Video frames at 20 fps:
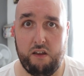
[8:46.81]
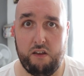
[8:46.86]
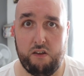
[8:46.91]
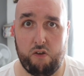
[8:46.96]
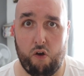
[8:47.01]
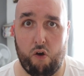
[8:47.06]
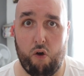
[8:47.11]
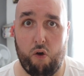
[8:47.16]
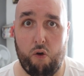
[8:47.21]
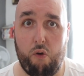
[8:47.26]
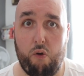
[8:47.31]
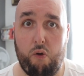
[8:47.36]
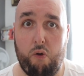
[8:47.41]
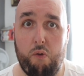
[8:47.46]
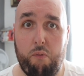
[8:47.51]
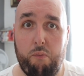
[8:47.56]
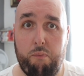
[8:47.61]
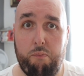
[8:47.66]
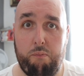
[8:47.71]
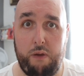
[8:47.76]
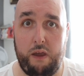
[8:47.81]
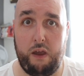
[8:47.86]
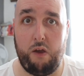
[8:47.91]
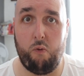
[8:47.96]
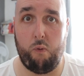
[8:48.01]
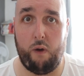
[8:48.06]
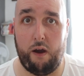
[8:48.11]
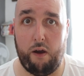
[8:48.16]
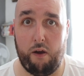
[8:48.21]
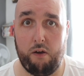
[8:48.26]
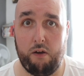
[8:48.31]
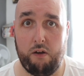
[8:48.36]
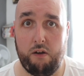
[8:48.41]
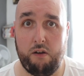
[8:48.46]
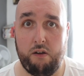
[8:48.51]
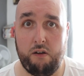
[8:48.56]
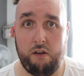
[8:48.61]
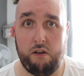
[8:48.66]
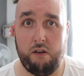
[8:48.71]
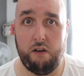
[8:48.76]
So be aware
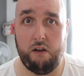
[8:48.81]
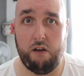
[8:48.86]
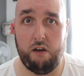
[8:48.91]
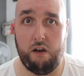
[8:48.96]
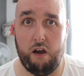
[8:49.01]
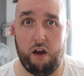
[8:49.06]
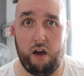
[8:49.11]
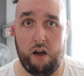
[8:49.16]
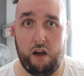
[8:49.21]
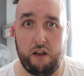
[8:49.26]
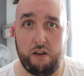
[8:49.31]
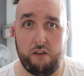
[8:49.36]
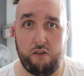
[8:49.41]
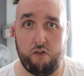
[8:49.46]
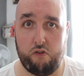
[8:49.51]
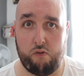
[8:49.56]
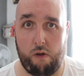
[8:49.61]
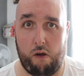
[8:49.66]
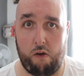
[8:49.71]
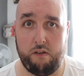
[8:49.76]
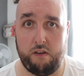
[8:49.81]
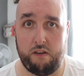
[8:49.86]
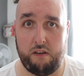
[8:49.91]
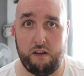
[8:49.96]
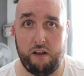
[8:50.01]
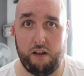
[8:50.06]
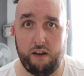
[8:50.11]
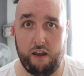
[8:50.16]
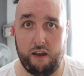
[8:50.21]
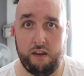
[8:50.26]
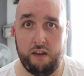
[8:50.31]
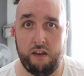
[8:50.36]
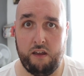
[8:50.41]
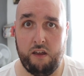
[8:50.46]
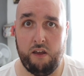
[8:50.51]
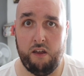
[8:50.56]
on your surroundings and all that,